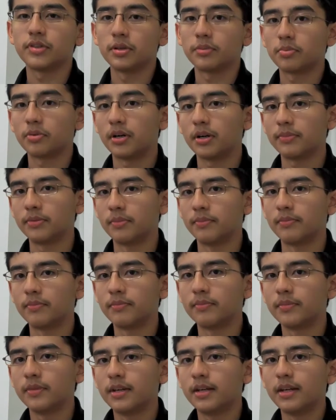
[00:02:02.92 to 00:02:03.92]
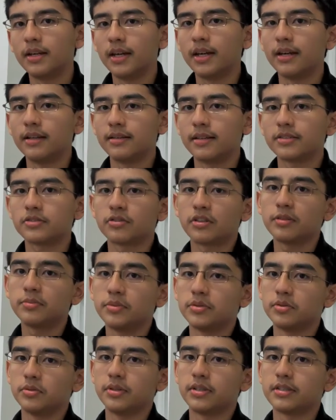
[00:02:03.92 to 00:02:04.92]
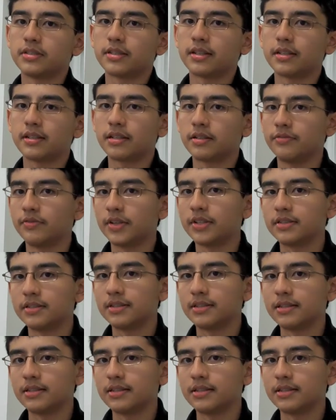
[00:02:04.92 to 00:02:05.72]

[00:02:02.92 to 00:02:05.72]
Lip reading: a problem. And that's what I've been doing because I like inventing,